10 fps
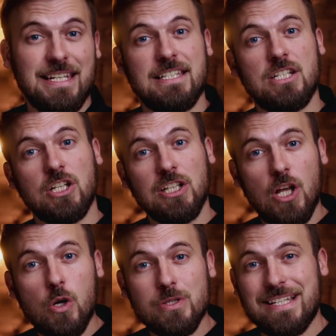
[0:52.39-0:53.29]
he
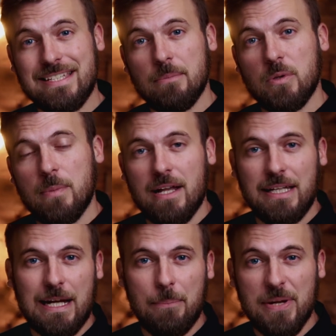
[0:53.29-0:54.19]
closed the Temple Mount,
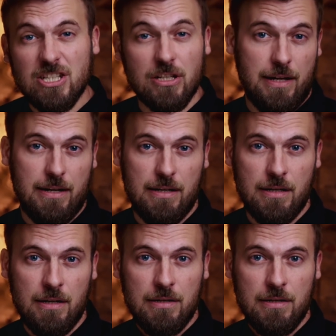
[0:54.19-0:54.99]
he capitulated